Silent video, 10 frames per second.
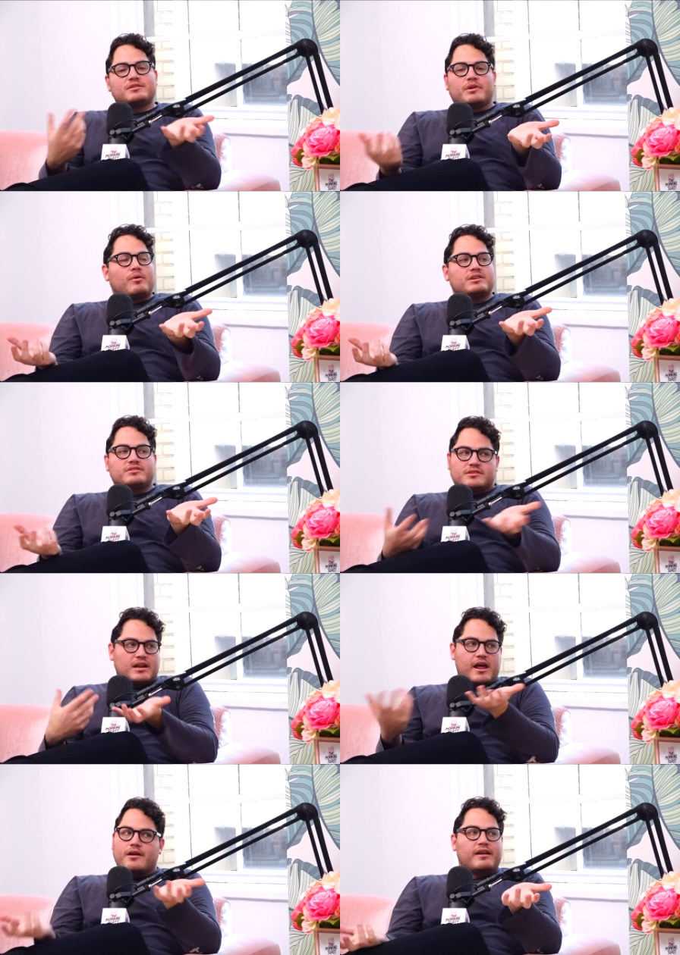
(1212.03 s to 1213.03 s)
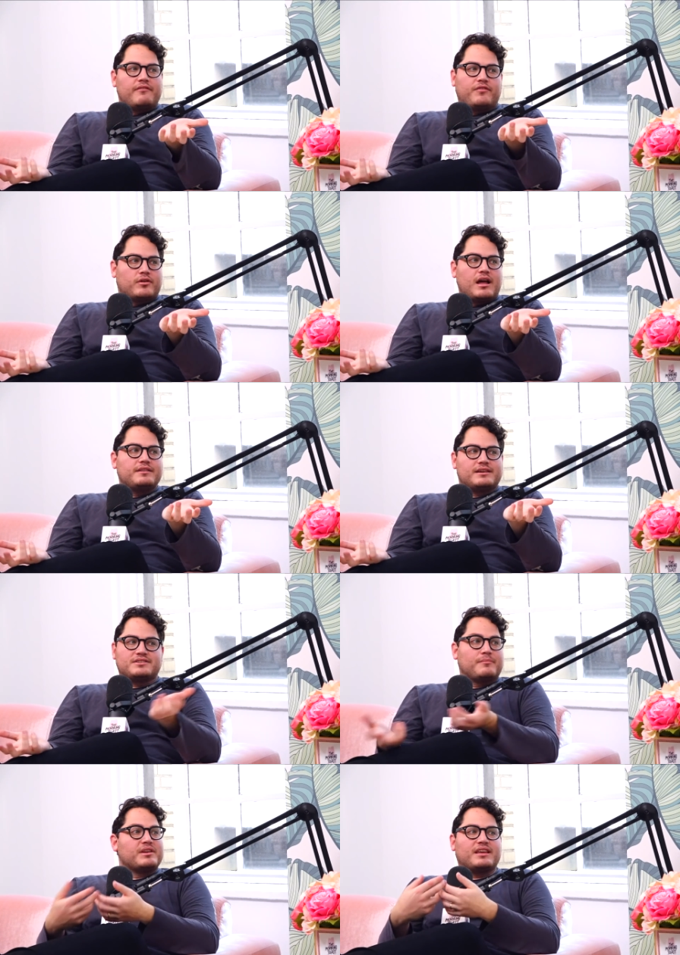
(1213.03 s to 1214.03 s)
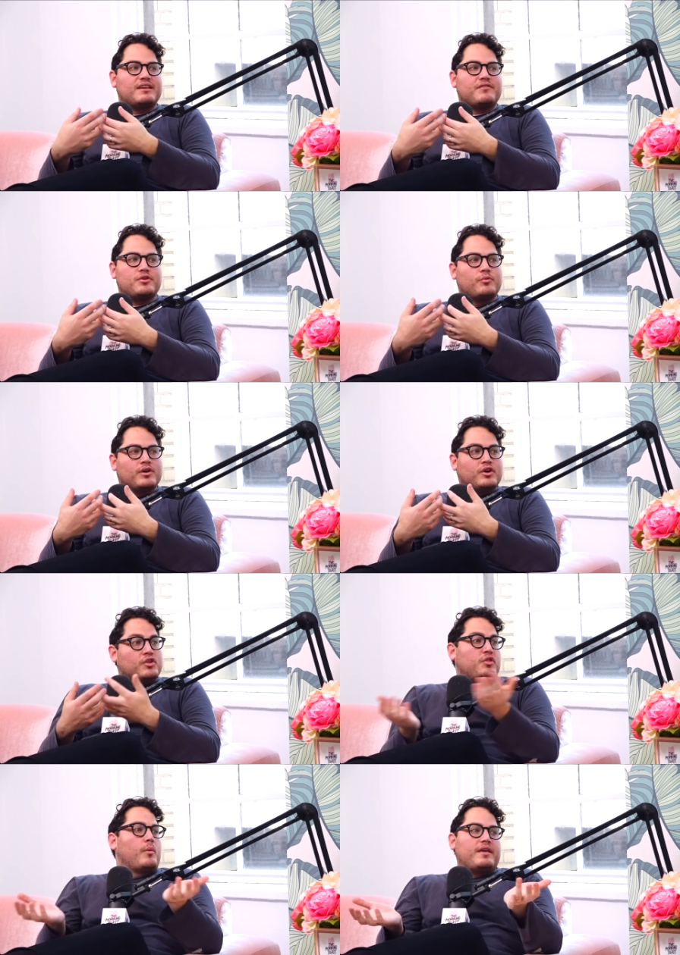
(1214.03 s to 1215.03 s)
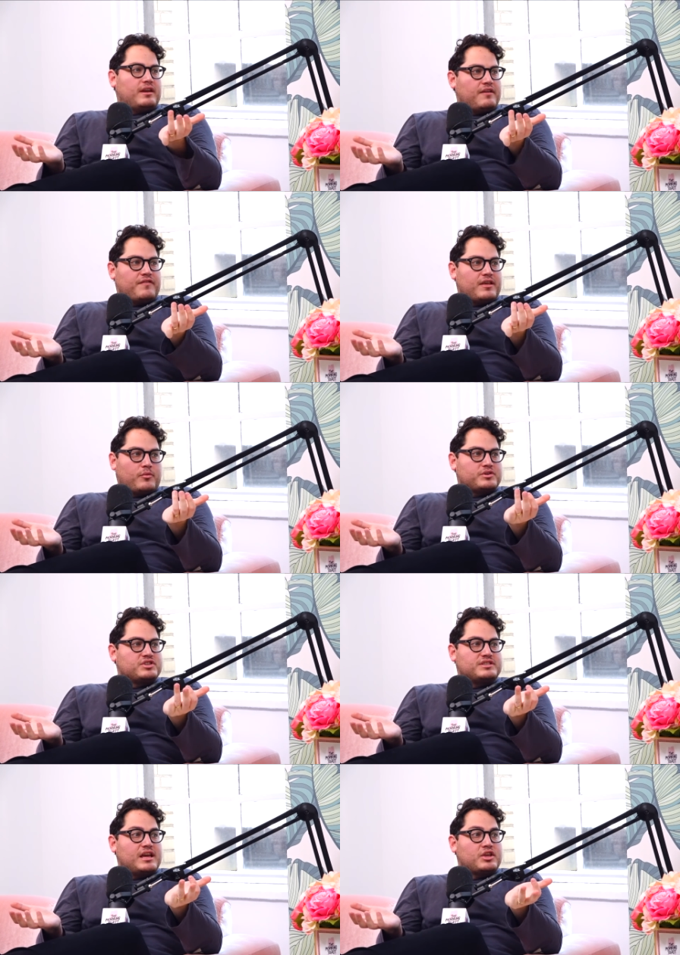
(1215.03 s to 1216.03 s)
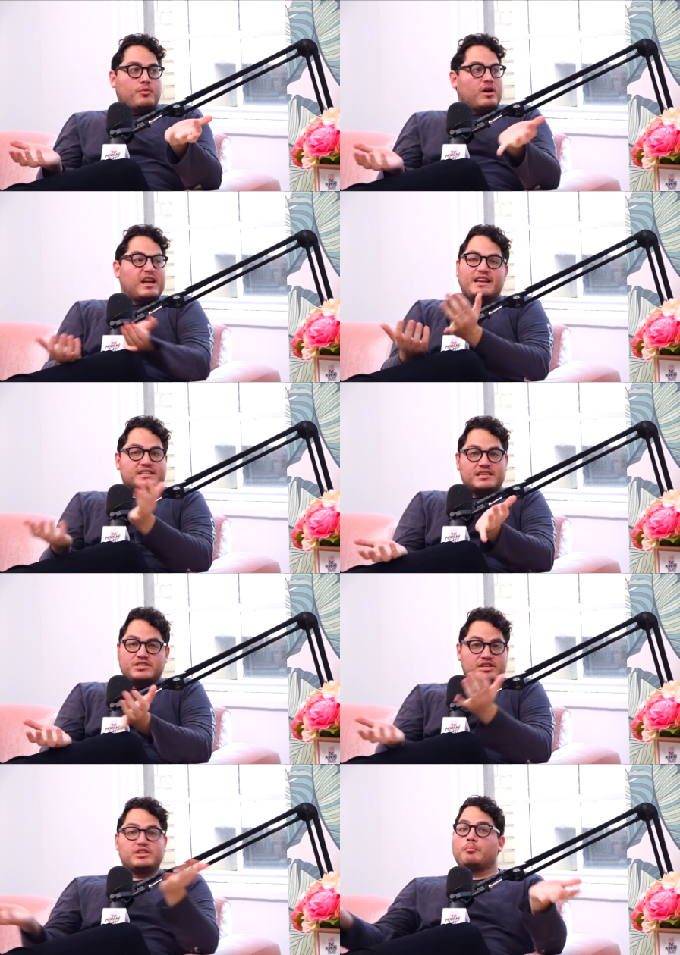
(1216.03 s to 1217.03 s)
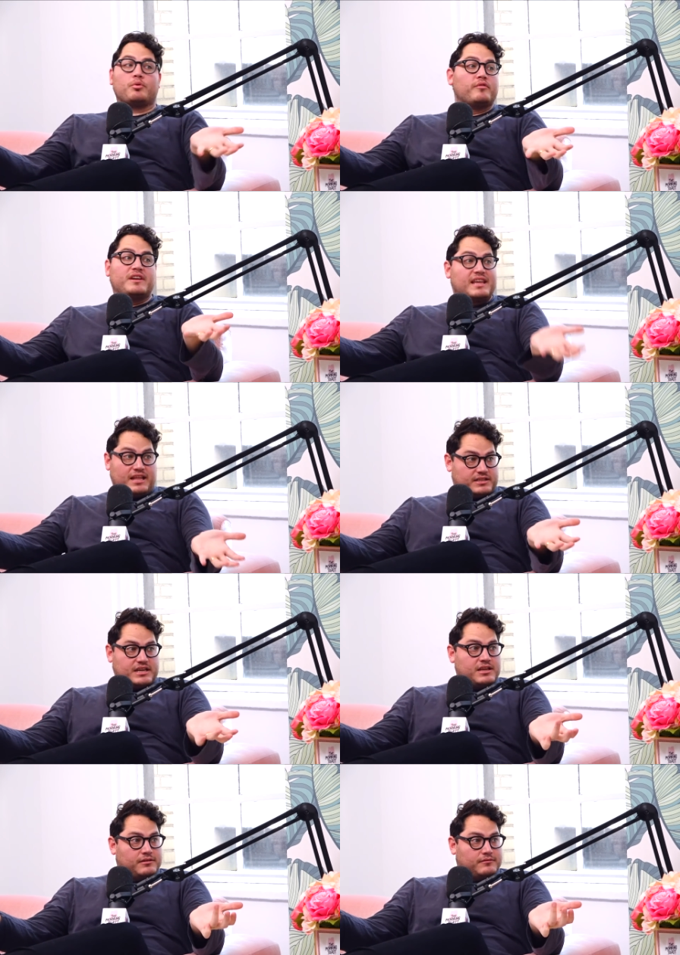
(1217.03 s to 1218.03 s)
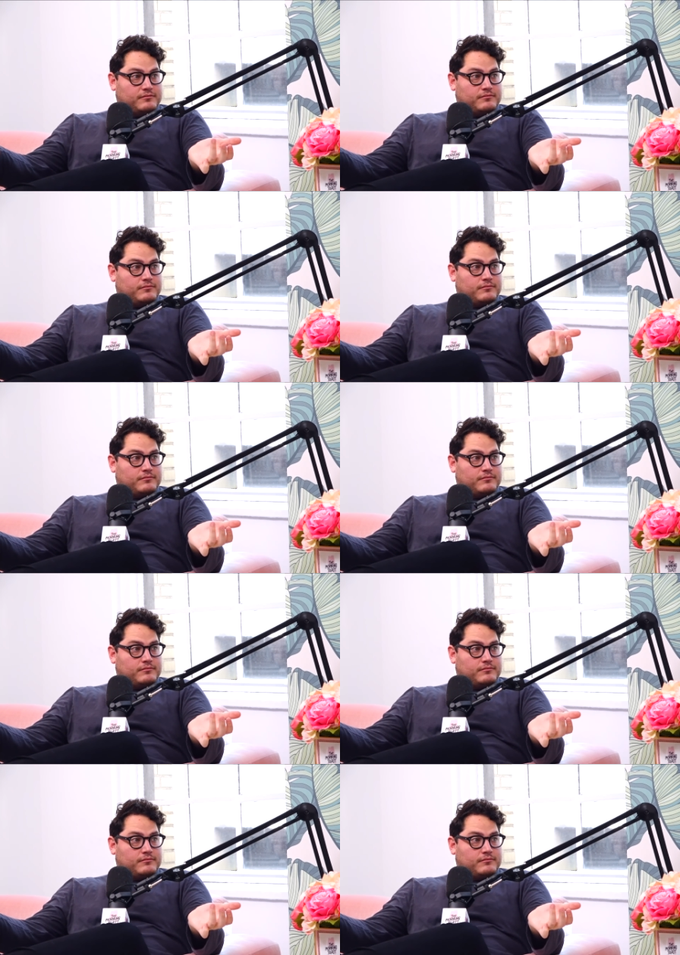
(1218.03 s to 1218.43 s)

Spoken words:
me questions and I don't have full context, I'm going to give you the way that I feel, which is that you are innocent until proven guilty. Like